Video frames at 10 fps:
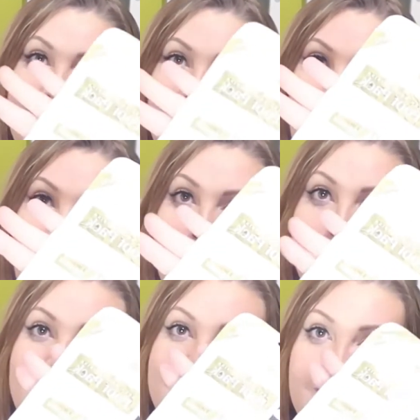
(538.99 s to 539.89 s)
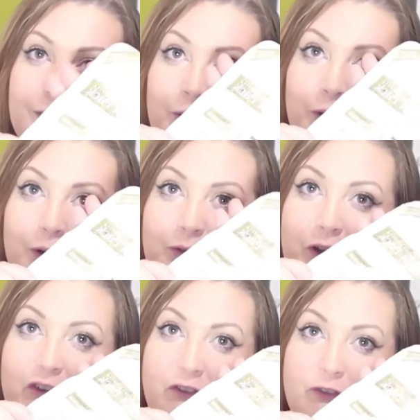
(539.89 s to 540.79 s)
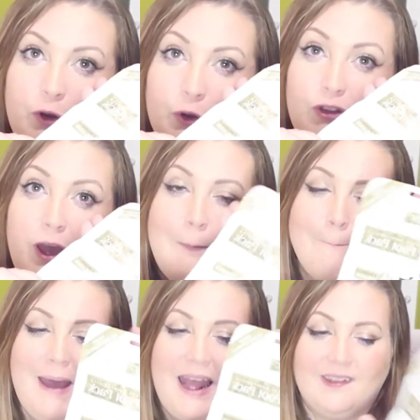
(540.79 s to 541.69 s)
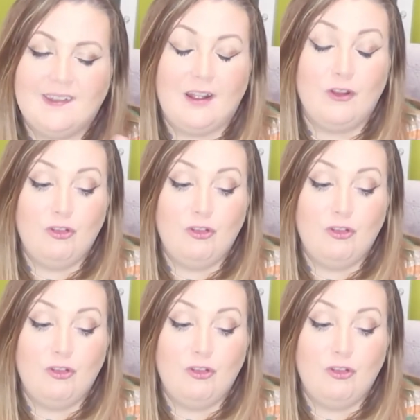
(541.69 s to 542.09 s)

Like, who doesn't love a foot mask